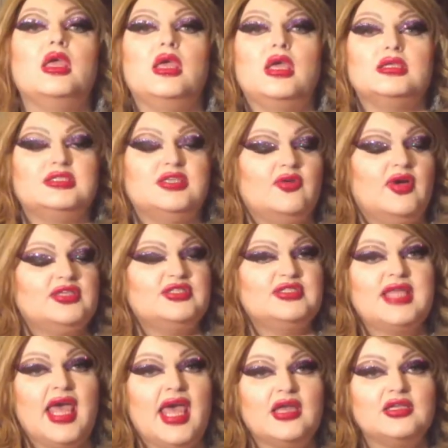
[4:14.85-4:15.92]
And so I just
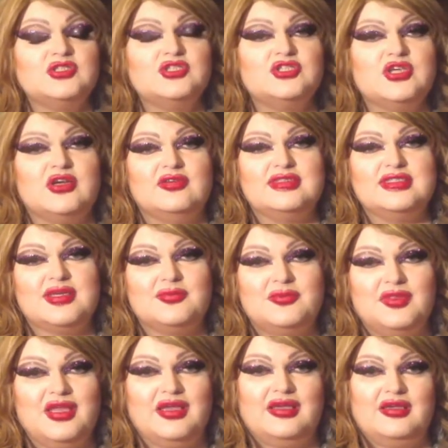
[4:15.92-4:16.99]
had to shove
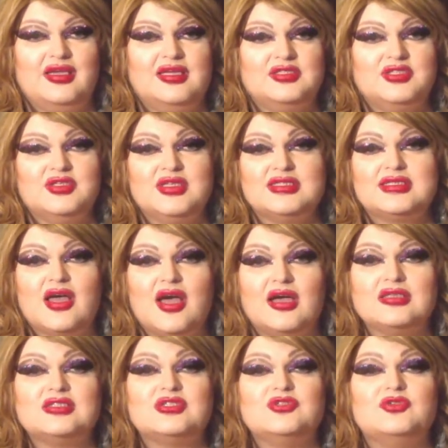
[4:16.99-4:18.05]
something into this
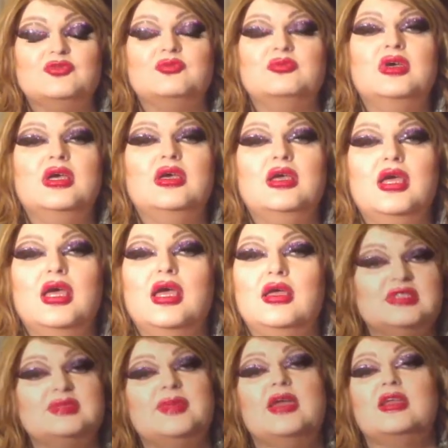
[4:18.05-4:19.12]
costume
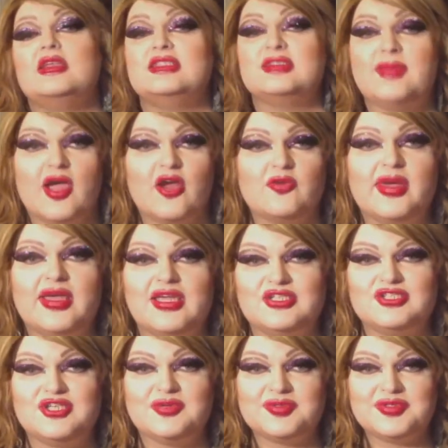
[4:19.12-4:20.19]
inspired by
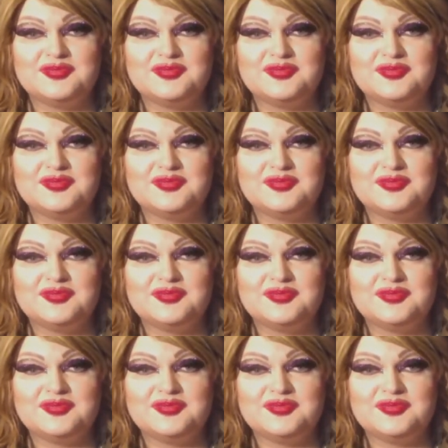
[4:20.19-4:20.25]
Egypt.